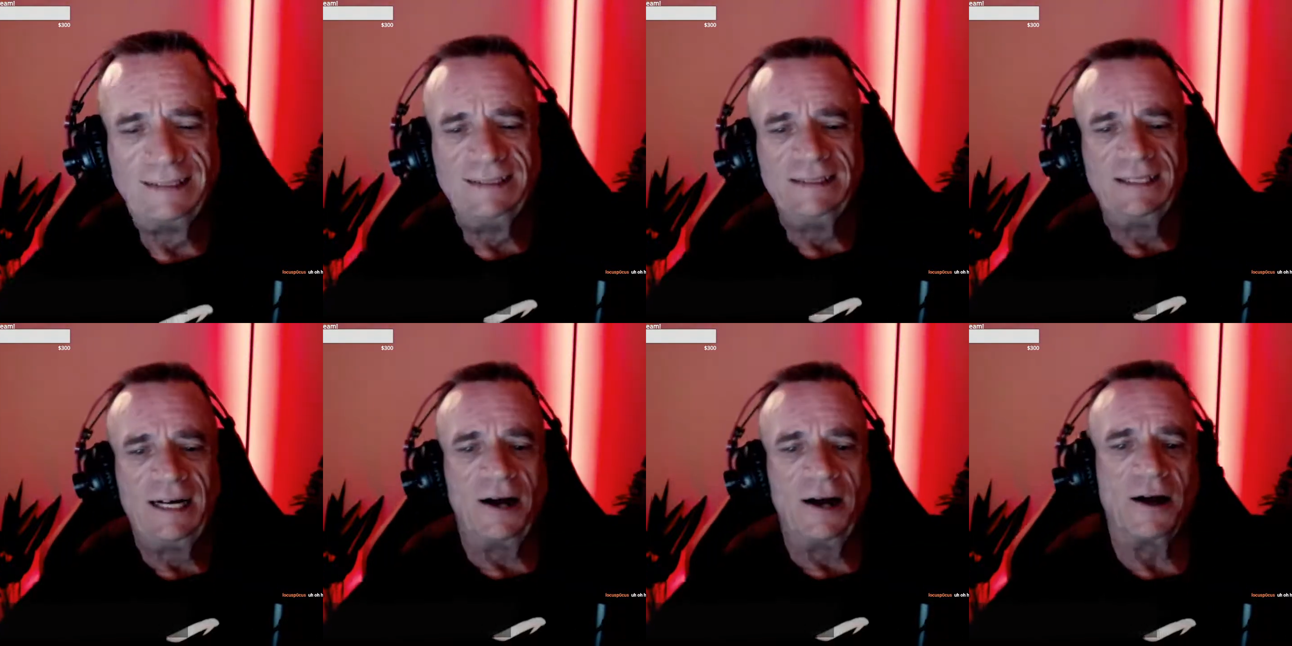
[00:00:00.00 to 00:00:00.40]

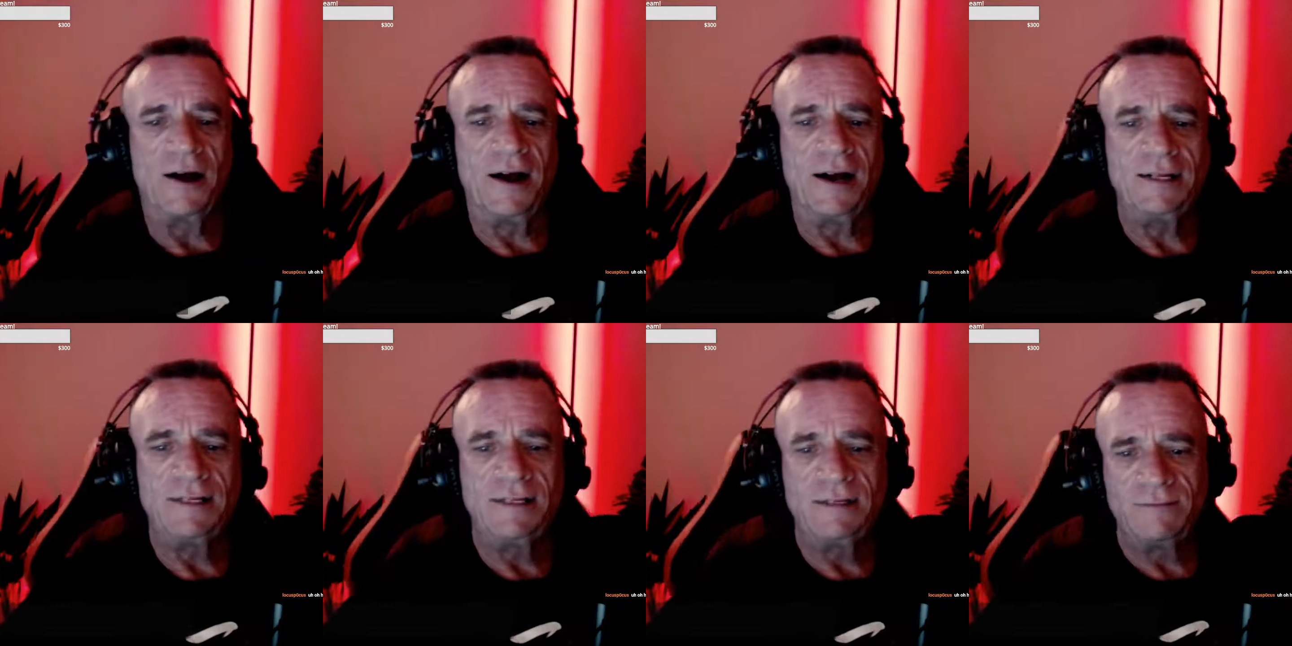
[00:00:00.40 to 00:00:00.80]
All
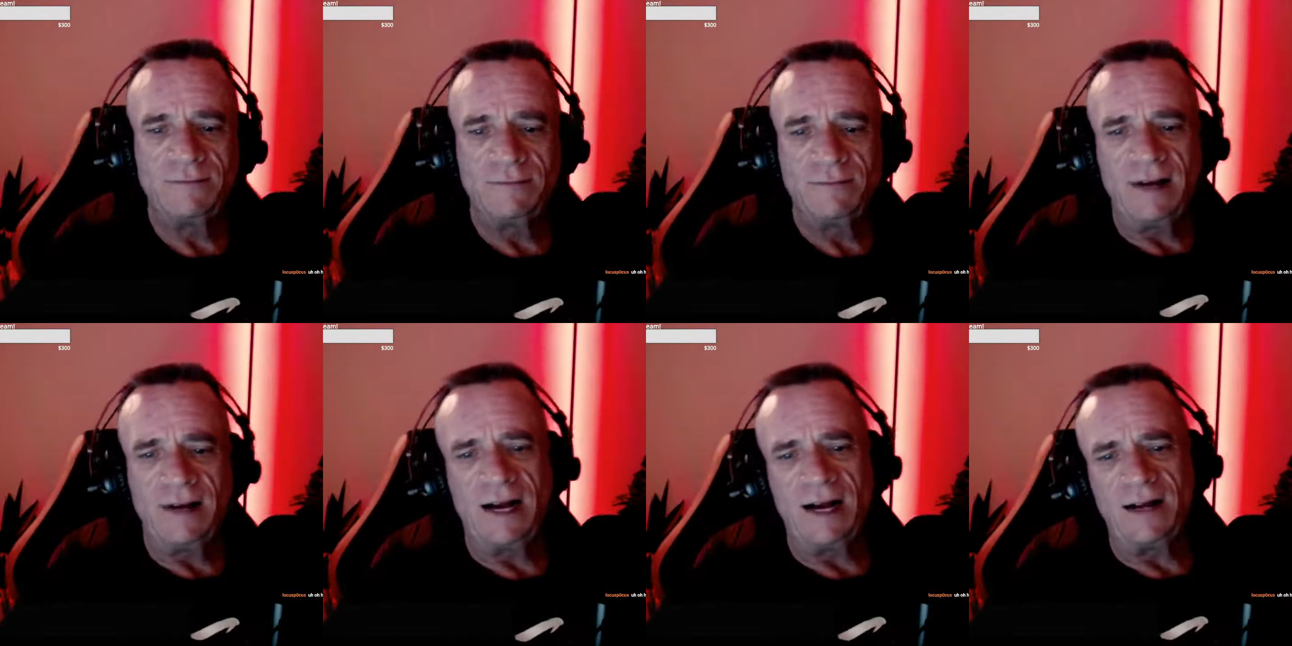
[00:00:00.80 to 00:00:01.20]
right.
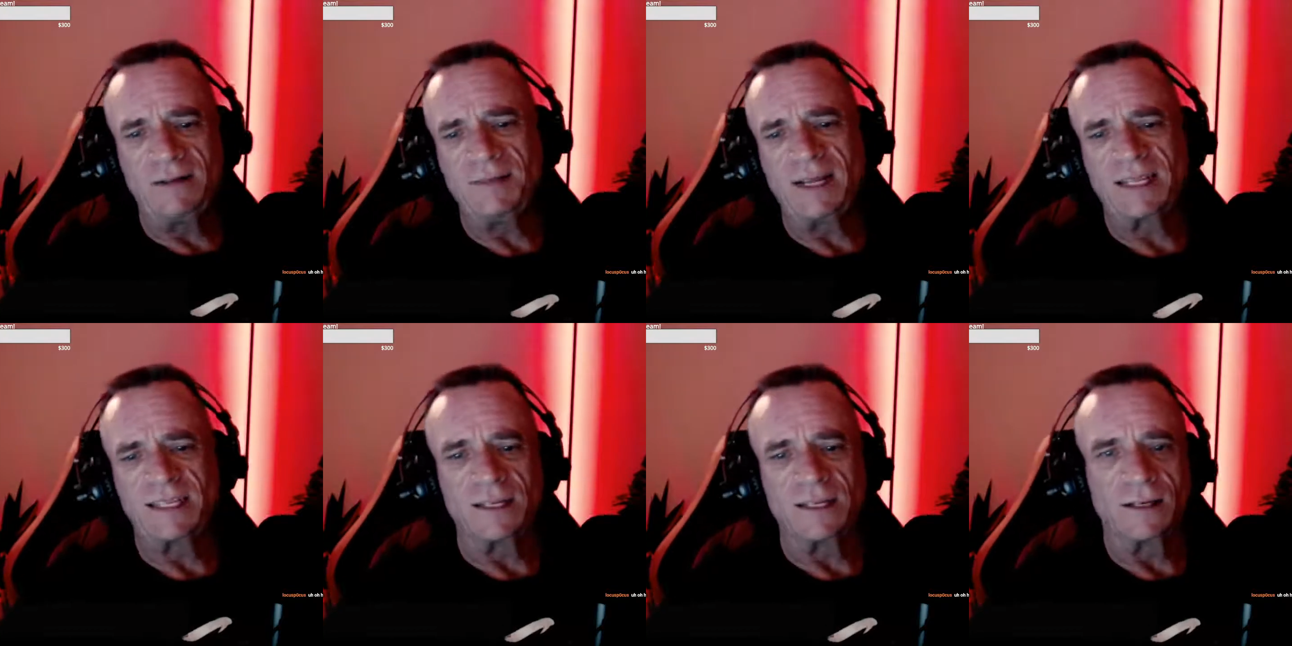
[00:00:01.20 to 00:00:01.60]
Well,
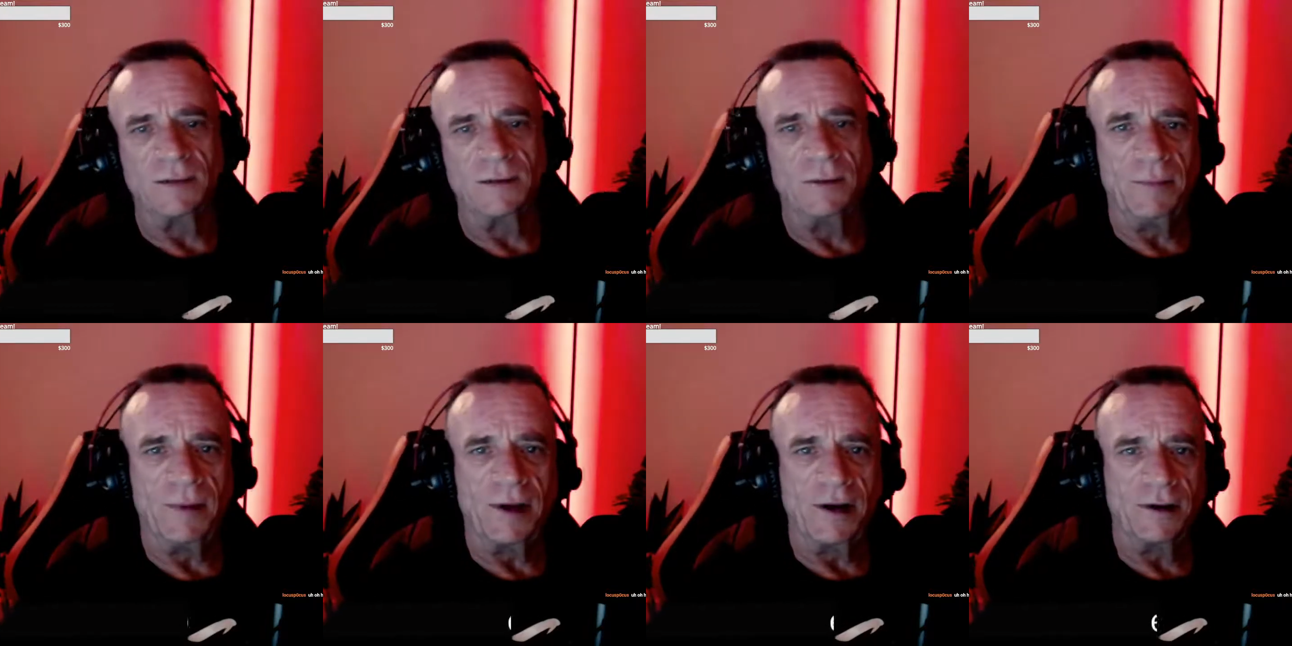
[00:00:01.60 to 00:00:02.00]
that's a little
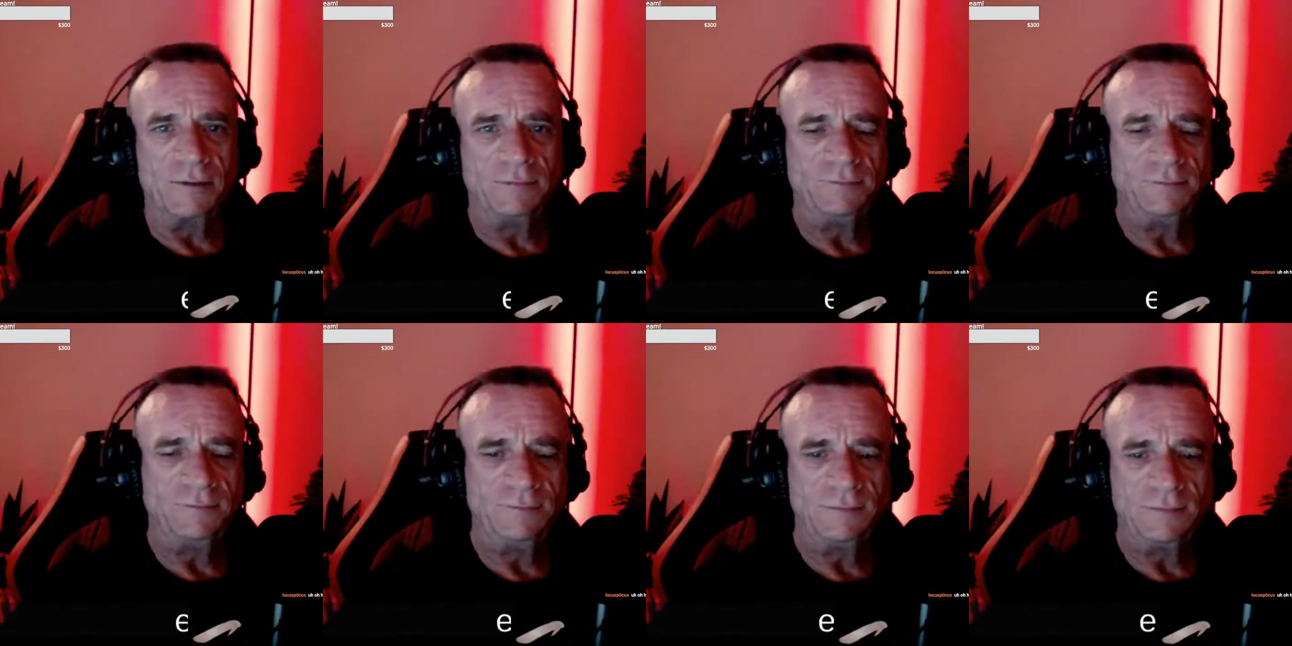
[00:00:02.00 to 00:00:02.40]
bit better.
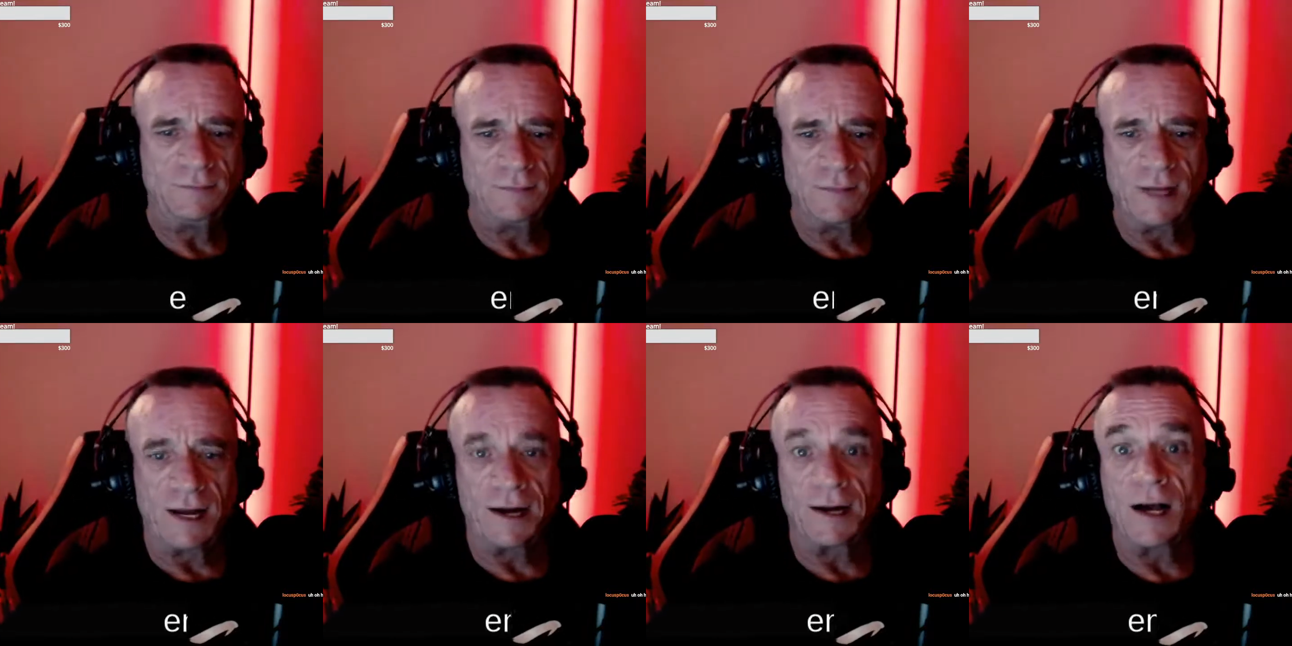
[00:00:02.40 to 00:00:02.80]

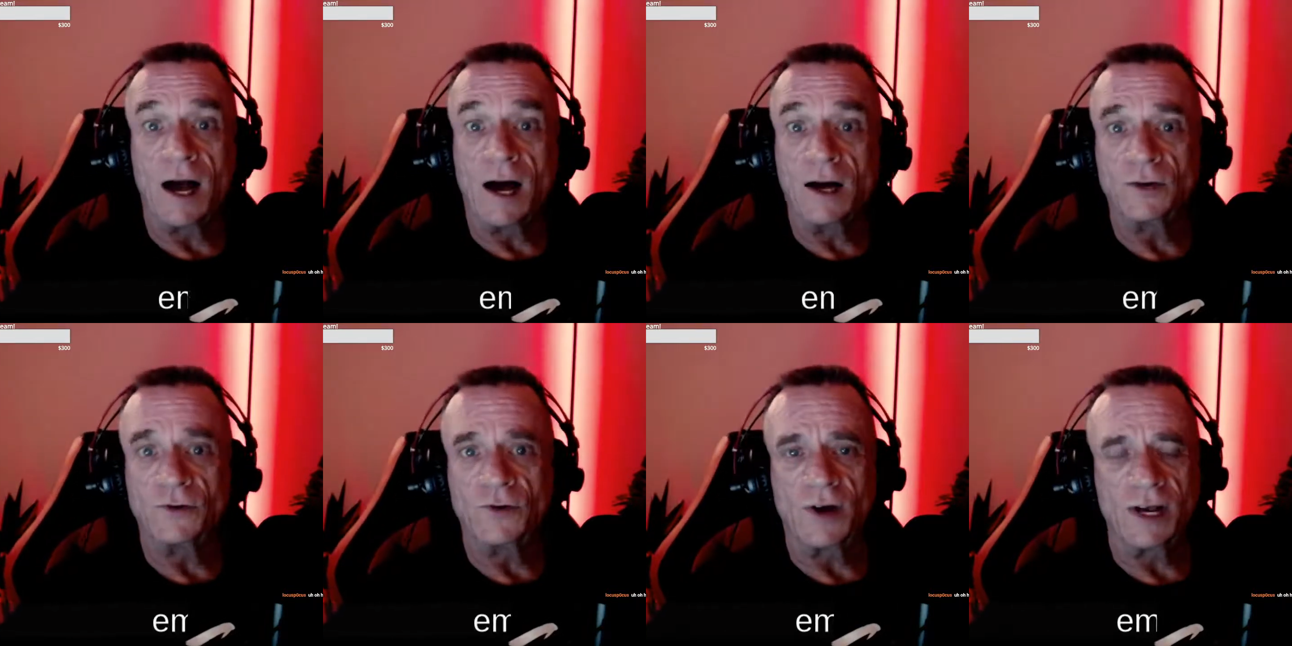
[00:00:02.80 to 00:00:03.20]
A lot of
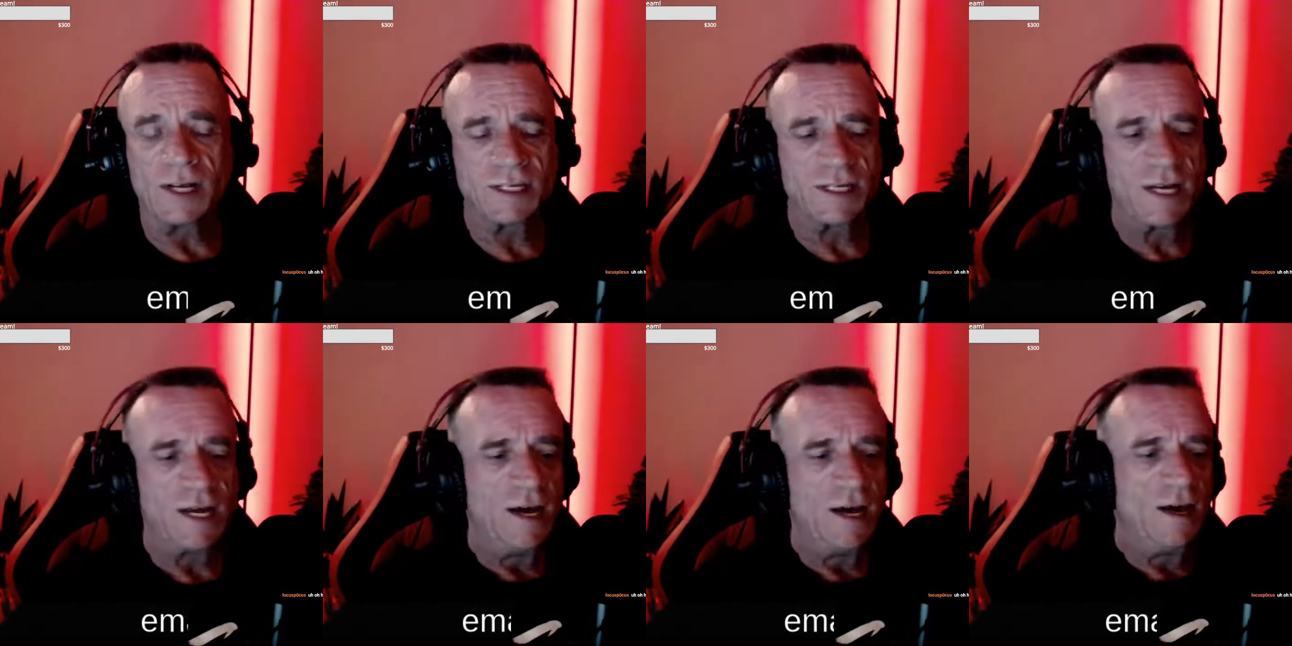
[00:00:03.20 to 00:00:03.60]
contrast.